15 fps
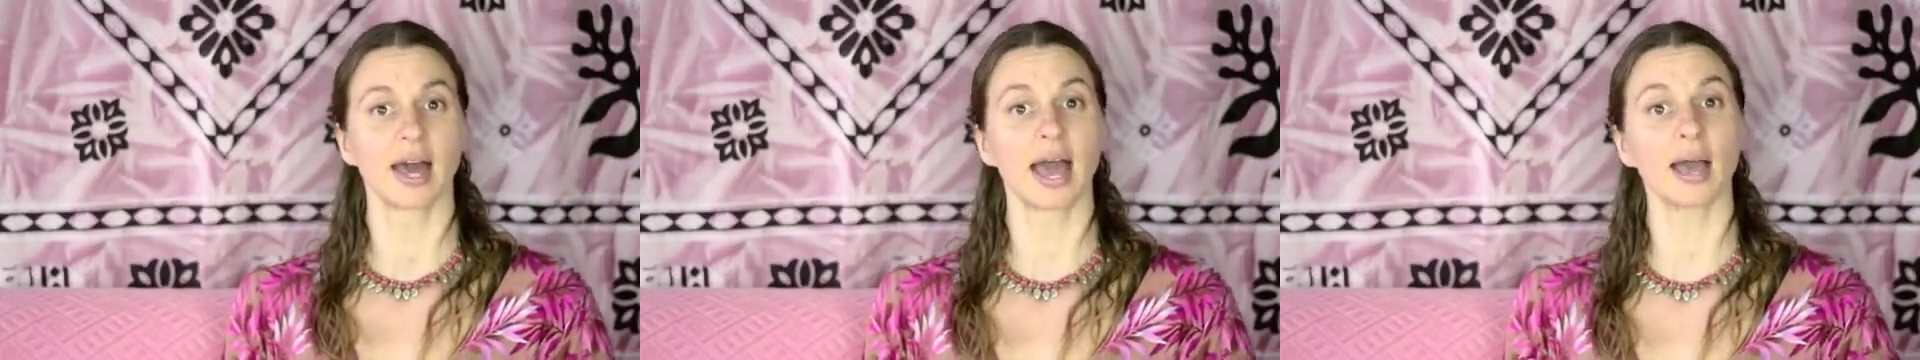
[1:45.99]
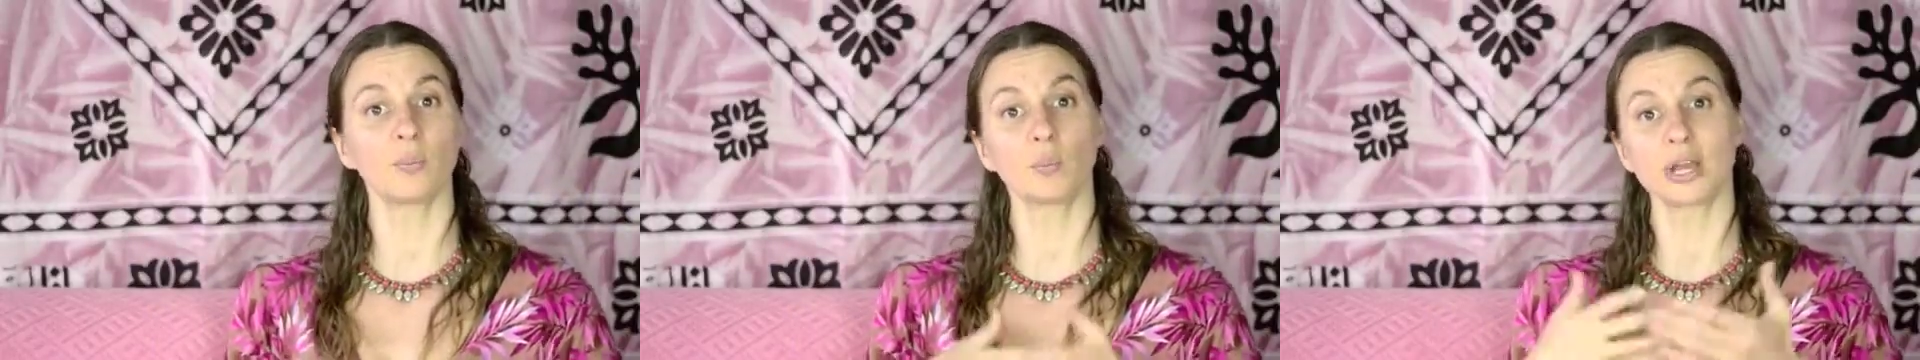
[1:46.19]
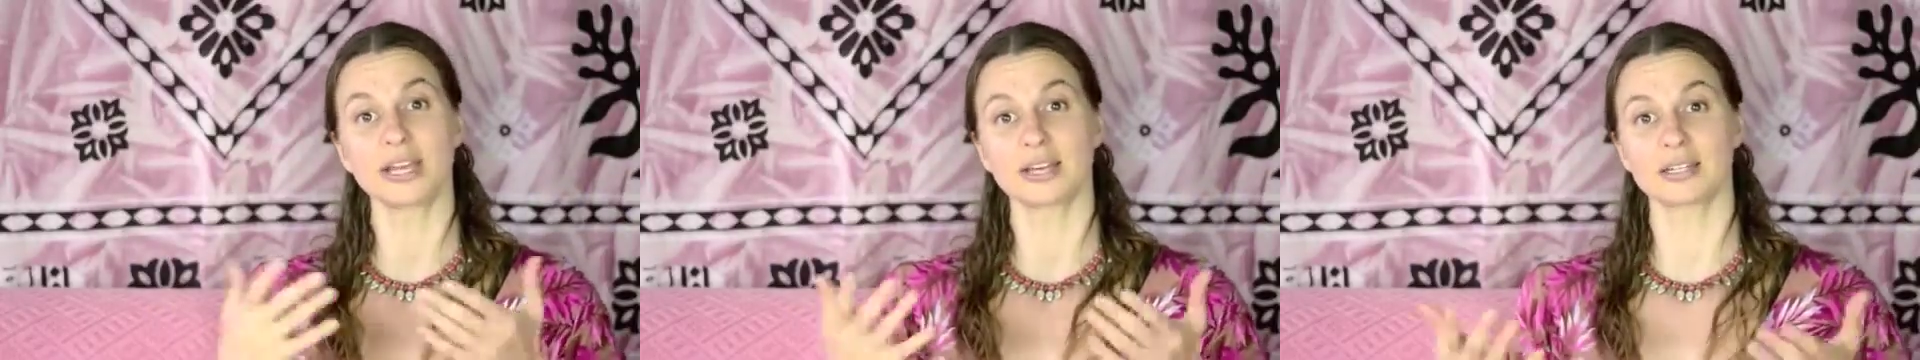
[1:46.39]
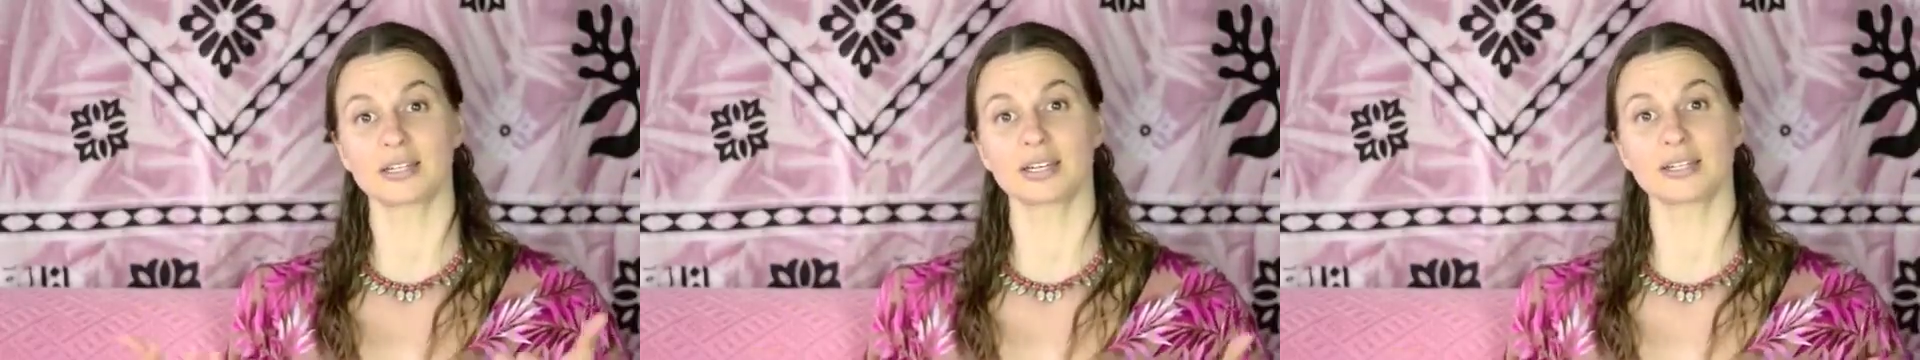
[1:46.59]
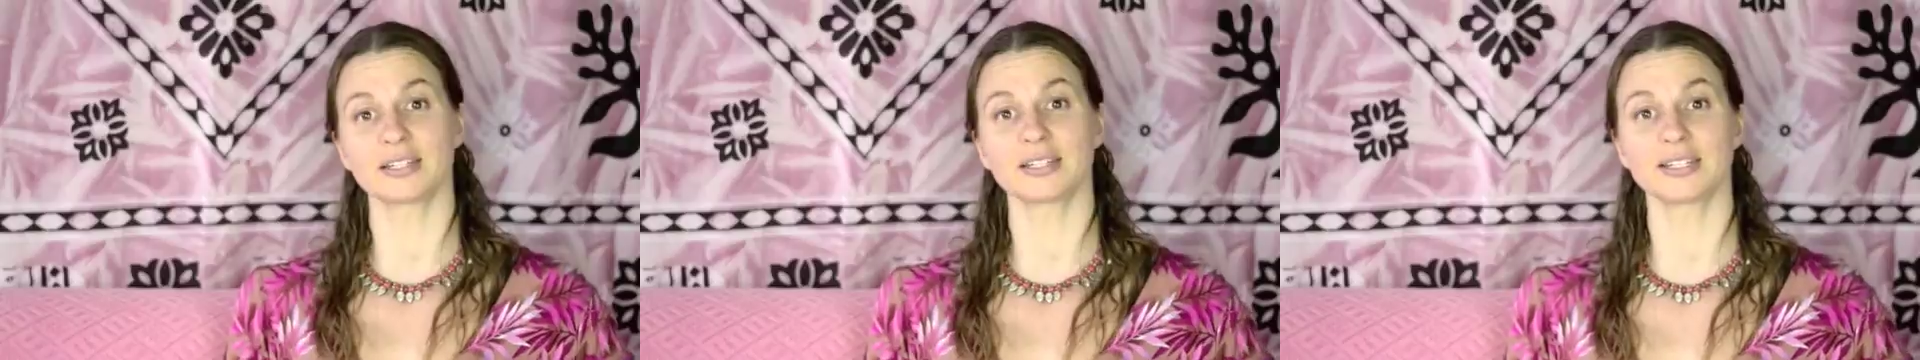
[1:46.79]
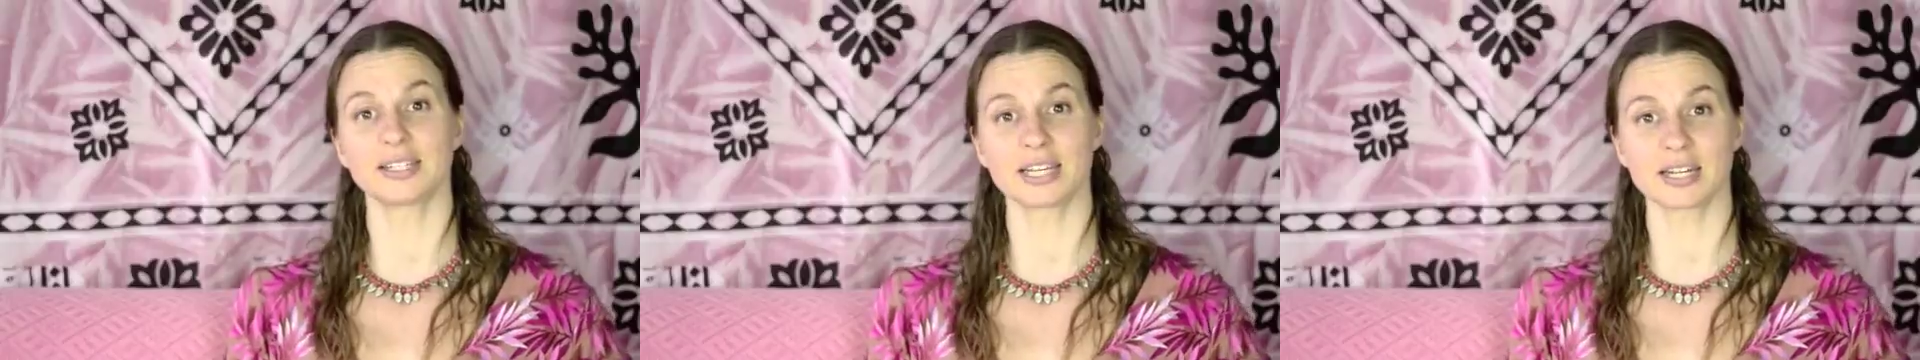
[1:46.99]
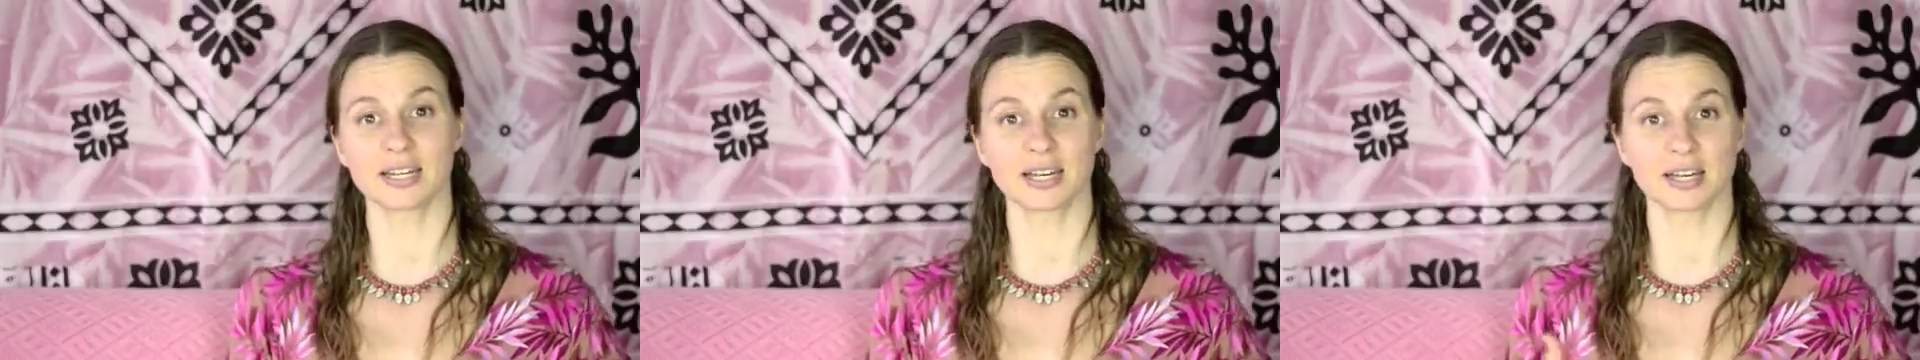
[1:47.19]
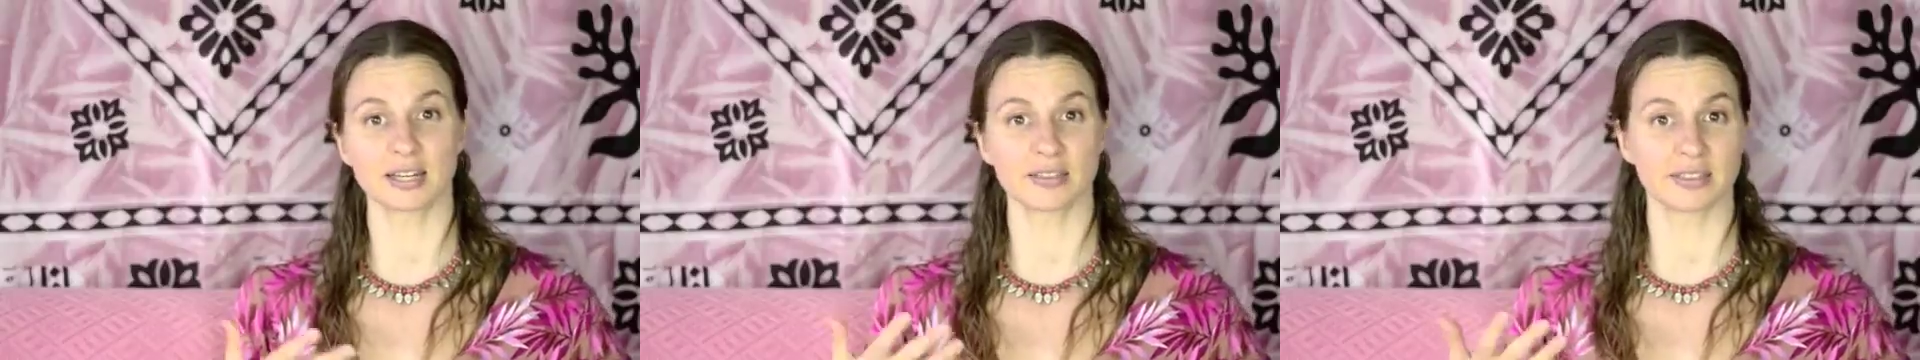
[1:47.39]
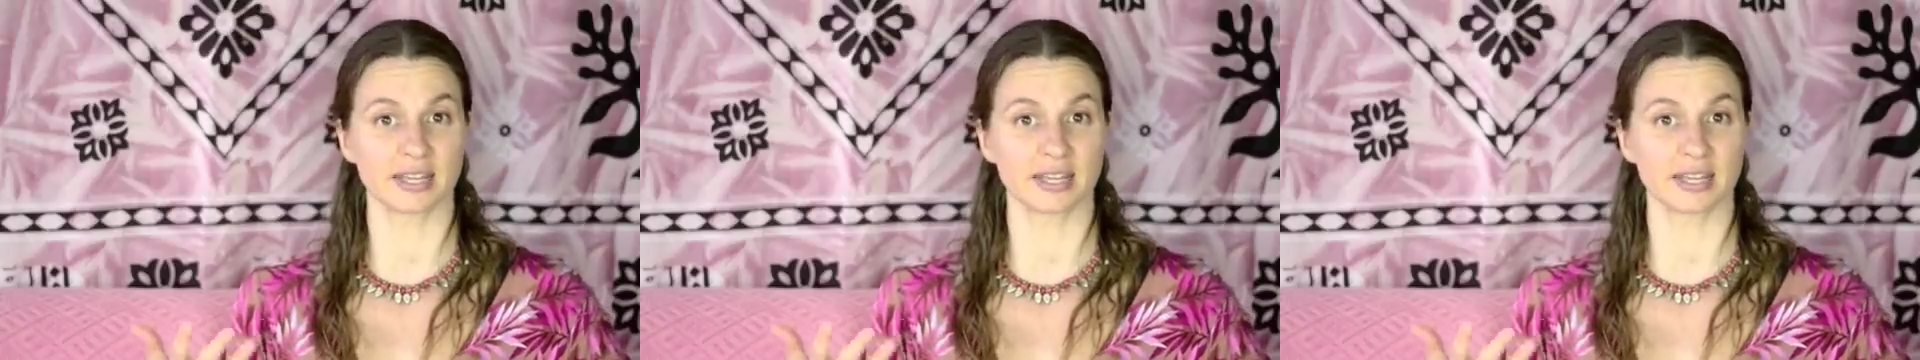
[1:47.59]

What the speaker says: And we can consider